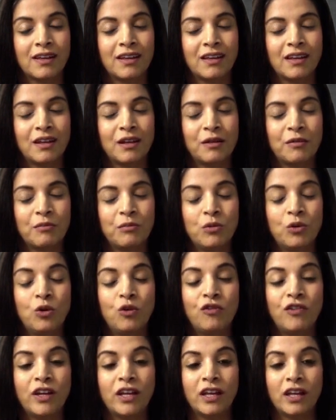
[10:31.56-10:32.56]
moving
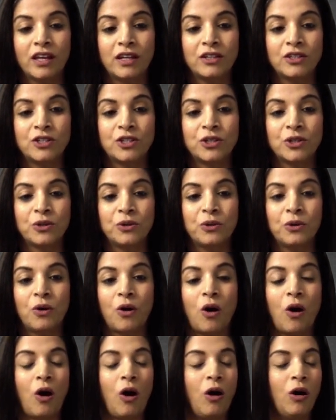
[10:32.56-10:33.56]
into
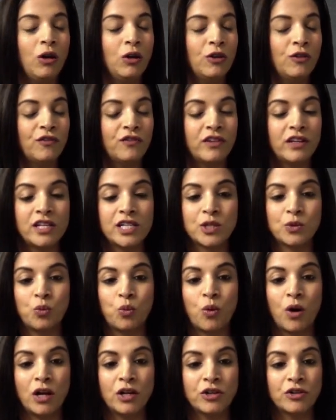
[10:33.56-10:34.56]
all of these
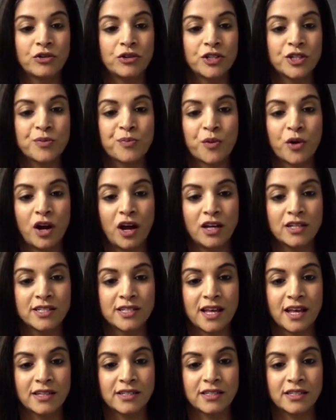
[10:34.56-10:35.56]
wondrous
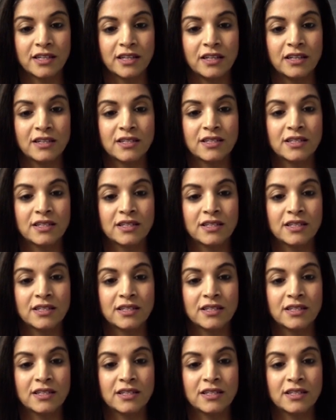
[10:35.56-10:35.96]
processes